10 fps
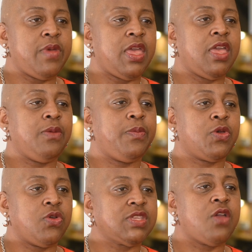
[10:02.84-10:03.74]
me,
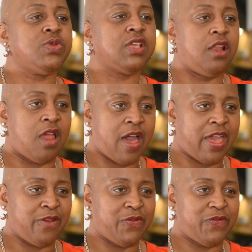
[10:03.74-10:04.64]
because I was
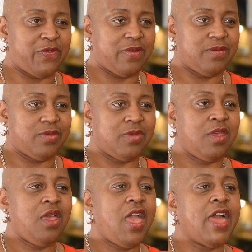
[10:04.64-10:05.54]
alive,
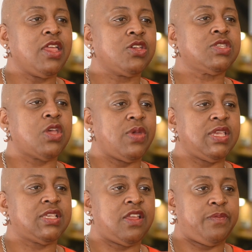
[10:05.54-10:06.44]
and it could so
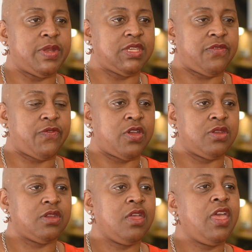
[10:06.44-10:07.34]
easily have been
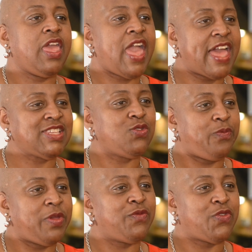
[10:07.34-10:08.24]
different, it had to
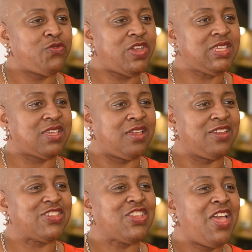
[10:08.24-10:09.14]
have been for a reason.
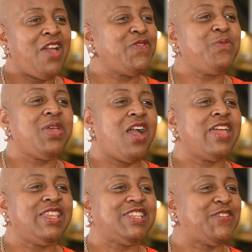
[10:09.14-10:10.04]
Because for me,
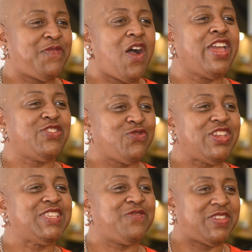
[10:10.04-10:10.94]
I needed to find a
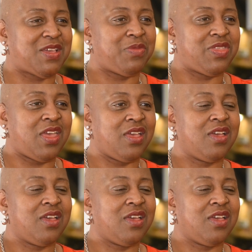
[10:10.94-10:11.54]
reason for something.